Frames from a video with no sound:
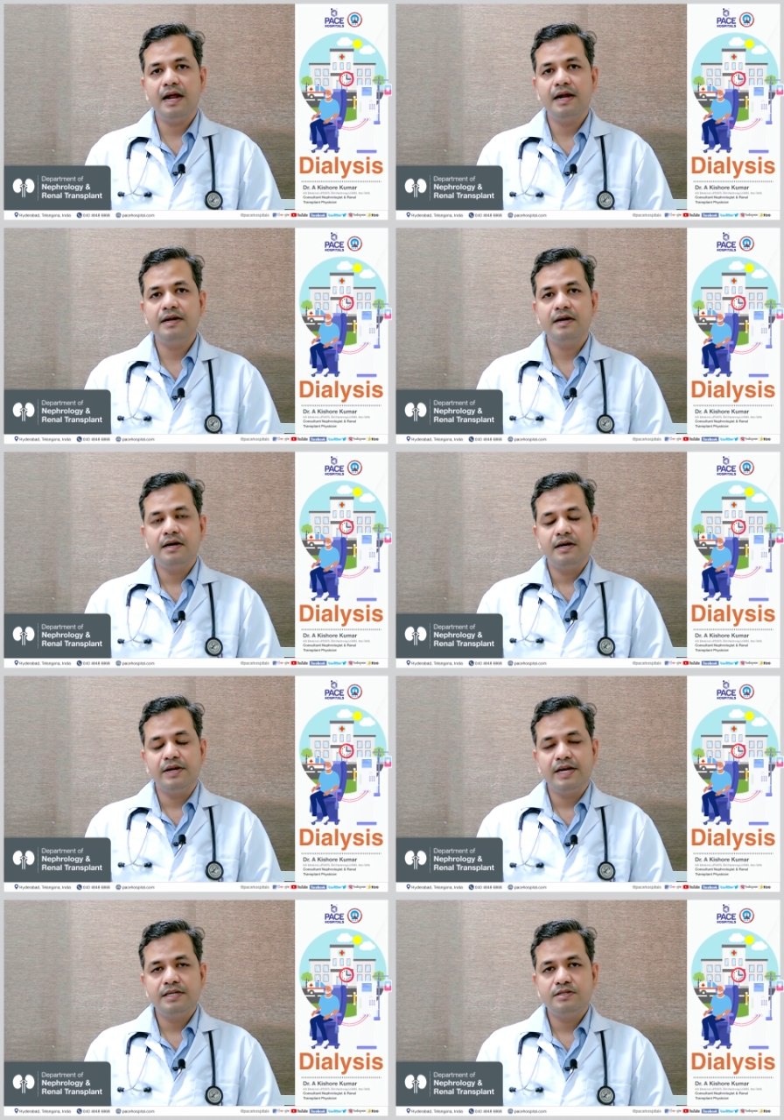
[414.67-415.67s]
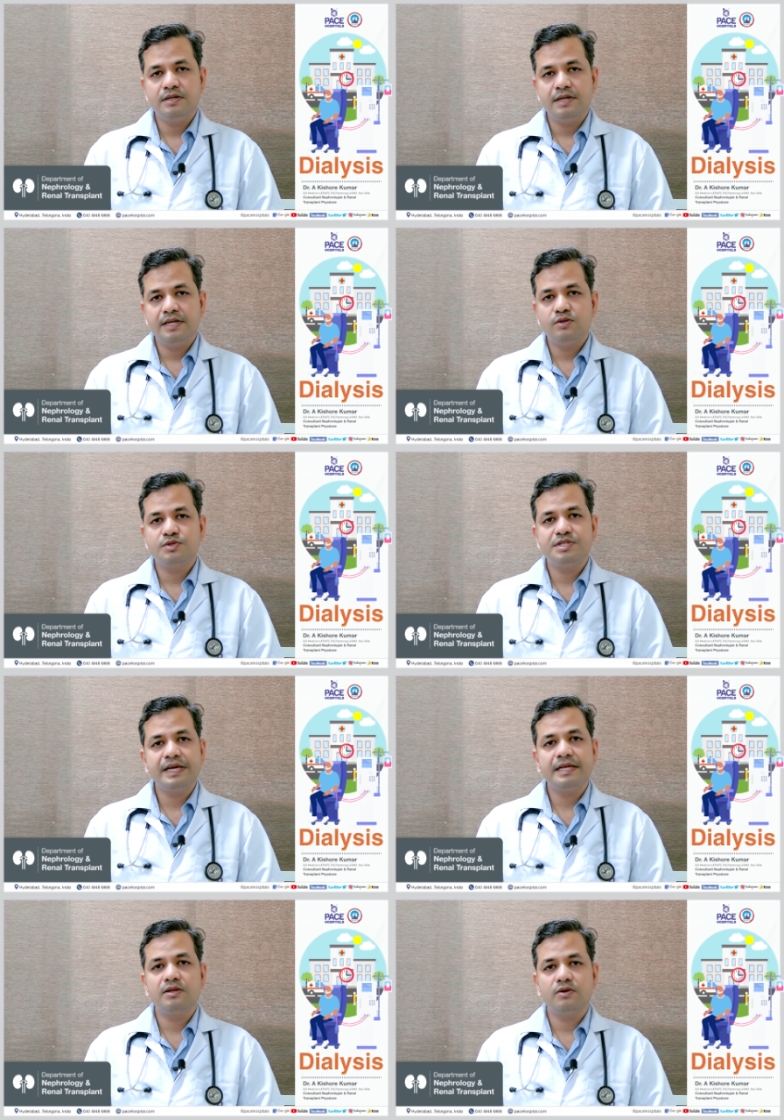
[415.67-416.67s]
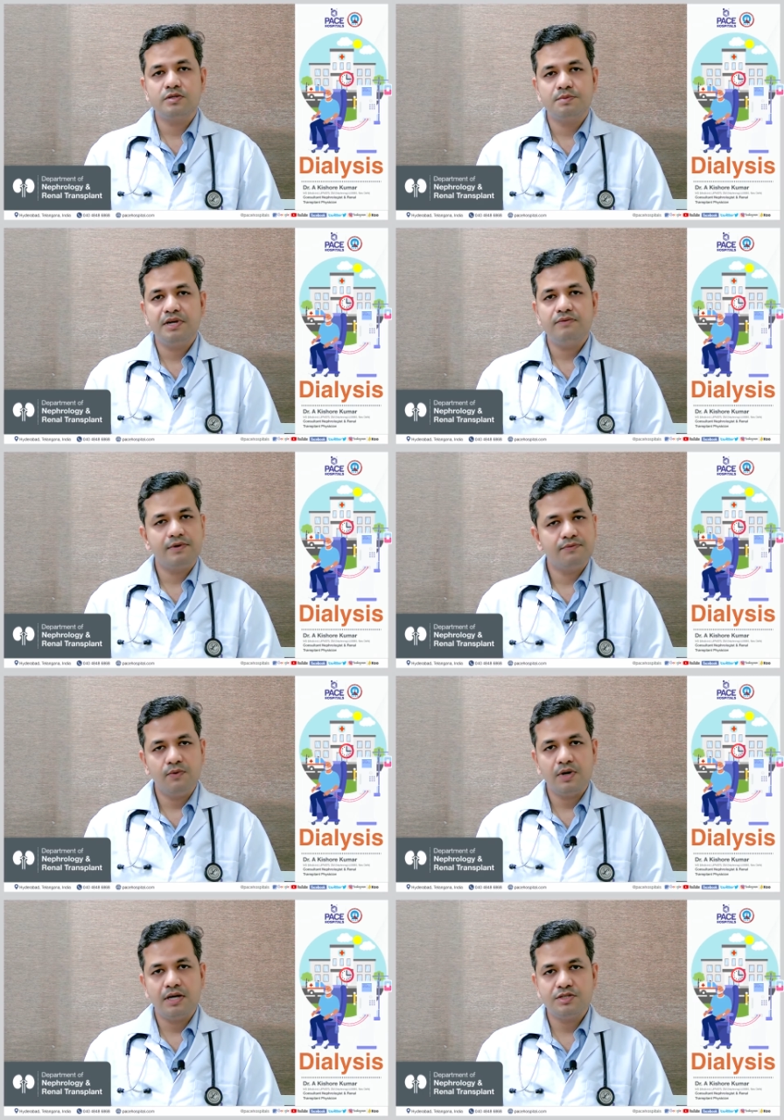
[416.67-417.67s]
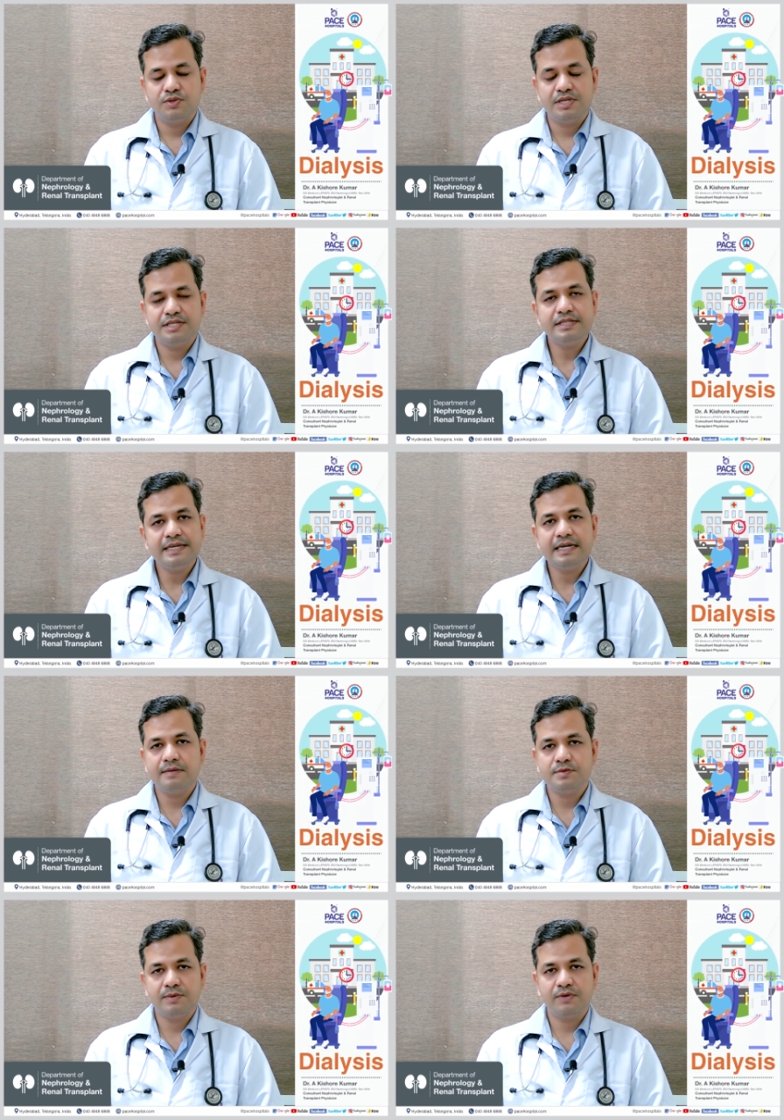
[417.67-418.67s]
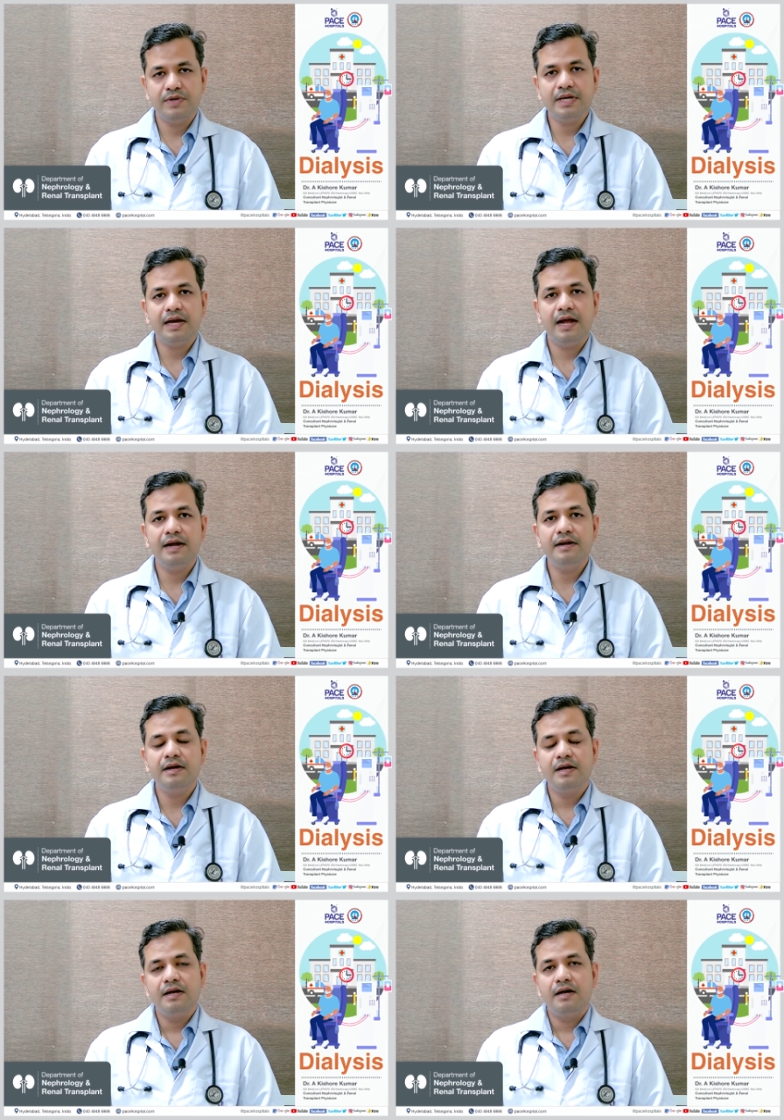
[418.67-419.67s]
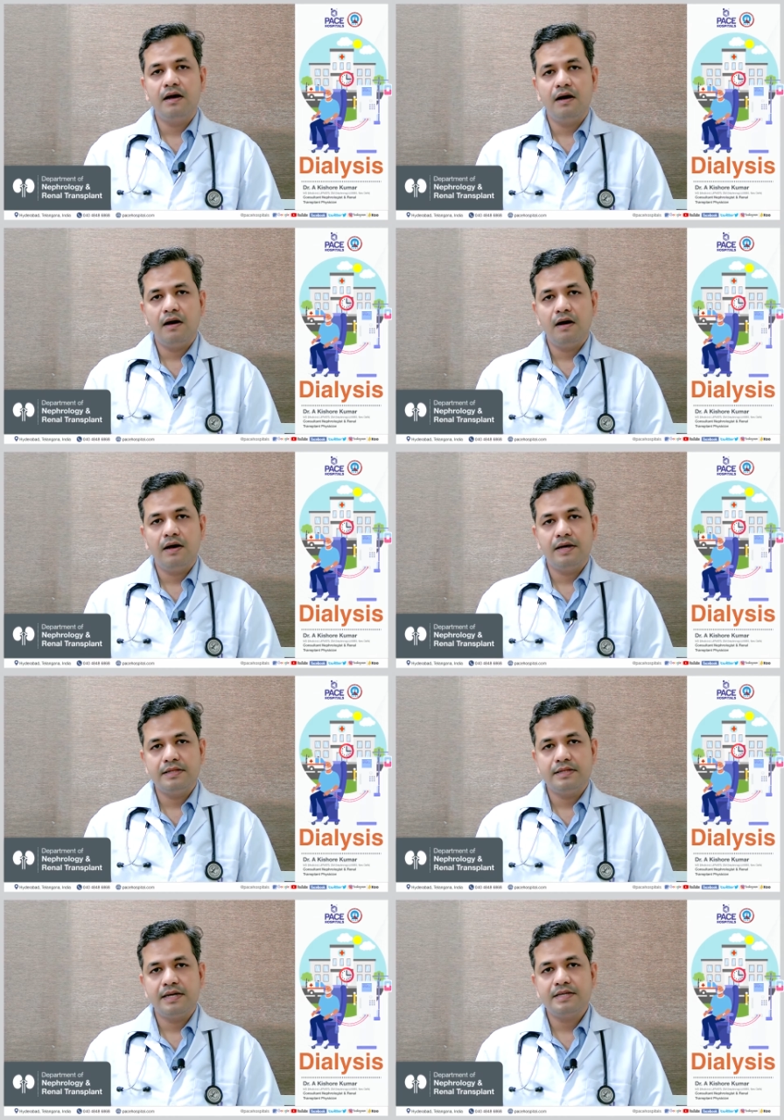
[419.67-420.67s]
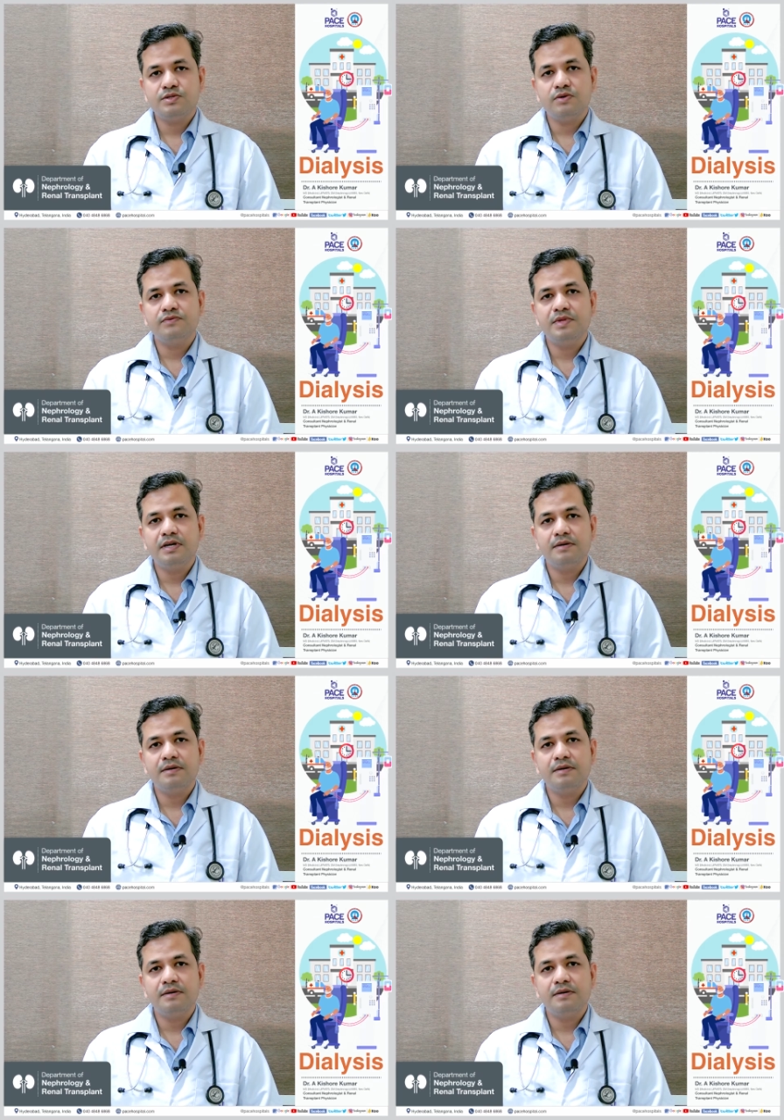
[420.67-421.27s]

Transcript: and need to stay in the hospital for 4 hours duration 3 times per week, and in the rest of